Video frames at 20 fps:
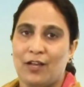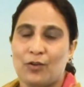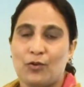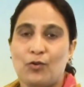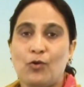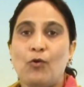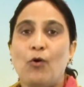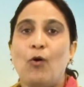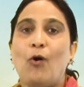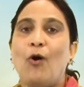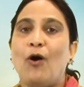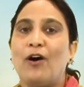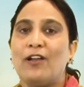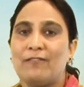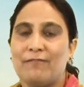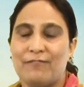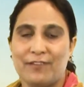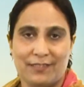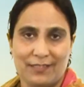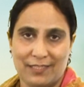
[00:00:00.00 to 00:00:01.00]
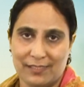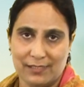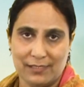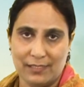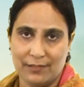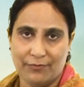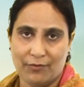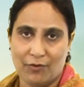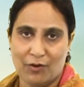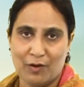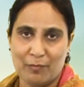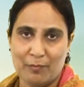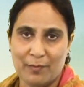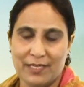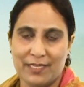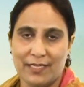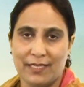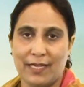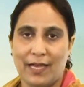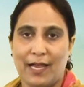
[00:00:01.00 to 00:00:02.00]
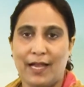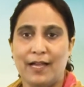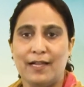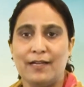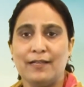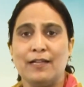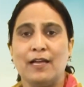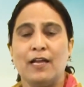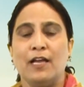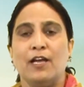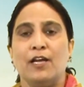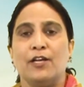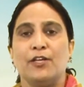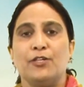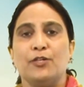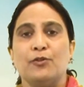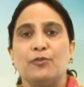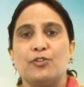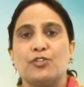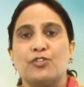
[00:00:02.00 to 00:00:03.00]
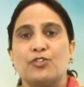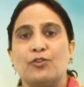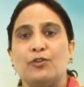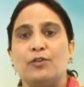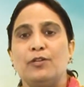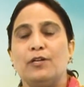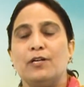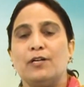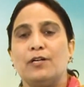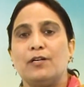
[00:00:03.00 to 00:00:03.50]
go on with this deformity, and you should